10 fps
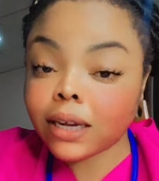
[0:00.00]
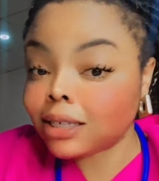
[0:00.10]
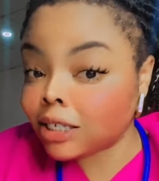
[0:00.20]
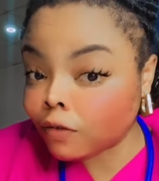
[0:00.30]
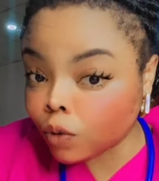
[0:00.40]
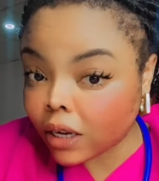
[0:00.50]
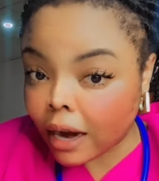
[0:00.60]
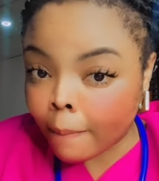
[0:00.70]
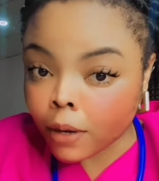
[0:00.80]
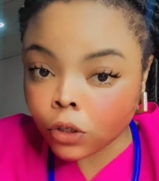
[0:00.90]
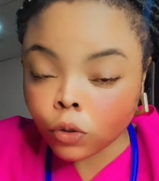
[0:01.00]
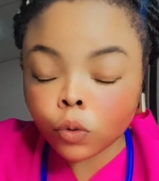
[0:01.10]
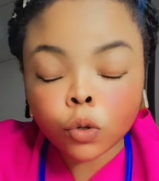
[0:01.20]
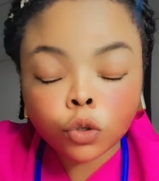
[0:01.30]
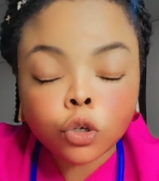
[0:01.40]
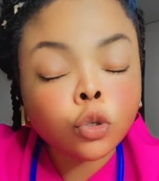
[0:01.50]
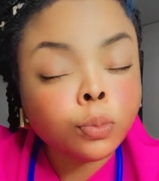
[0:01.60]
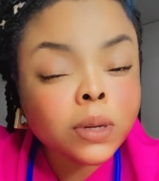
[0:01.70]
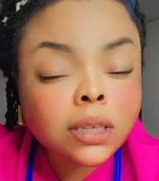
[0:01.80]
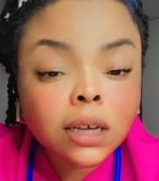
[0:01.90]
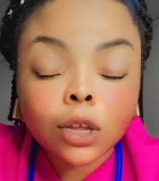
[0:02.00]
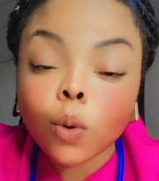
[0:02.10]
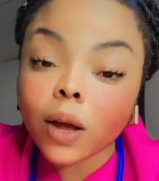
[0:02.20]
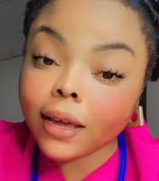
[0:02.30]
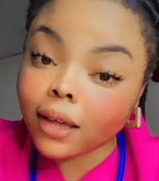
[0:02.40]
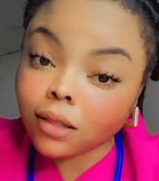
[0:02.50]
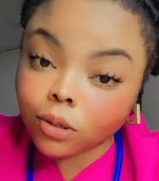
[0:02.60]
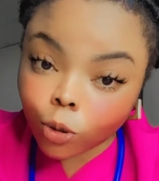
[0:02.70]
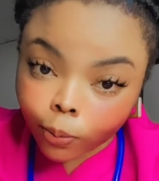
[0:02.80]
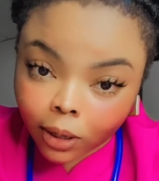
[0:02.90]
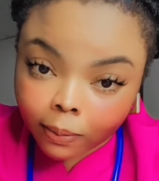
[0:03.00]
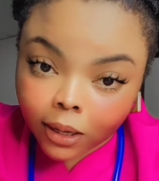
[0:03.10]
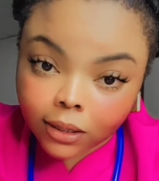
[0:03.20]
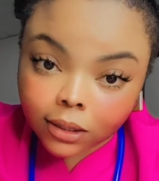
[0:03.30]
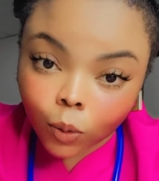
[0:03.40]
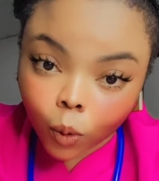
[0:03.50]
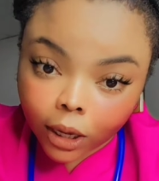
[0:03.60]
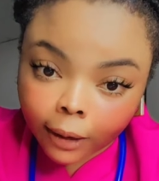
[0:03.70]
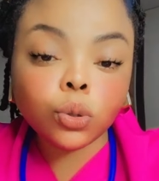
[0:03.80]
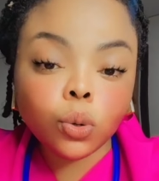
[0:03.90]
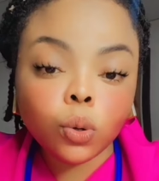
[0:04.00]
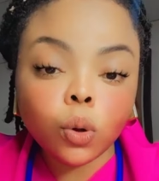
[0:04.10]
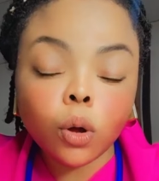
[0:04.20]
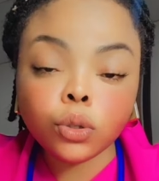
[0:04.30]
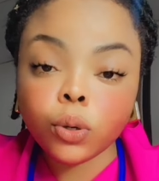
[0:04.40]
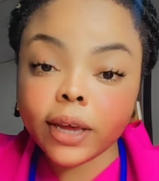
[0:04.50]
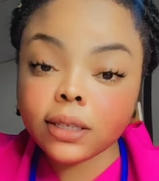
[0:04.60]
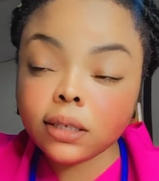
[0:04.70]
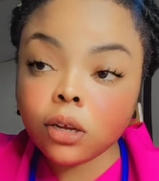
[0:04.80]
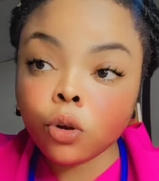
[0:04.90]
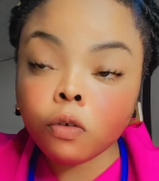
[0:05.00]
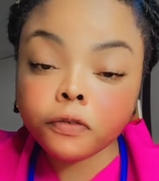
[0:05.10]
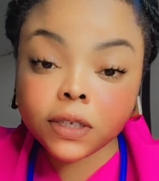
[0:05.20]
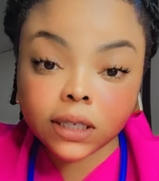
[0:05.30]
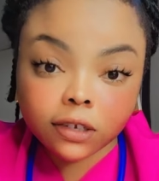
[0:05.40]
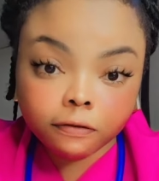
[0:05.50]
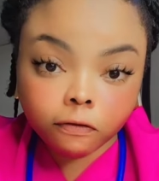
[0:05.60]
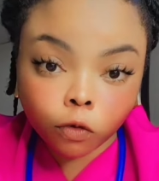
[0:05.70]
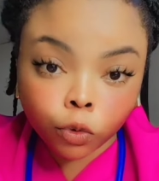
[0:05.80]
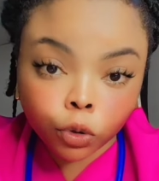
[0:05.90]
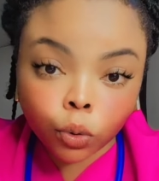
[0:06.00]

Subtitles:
are these food that I mentioned, not just to basically go and get the supplements. Okay, so also getting enough seafood.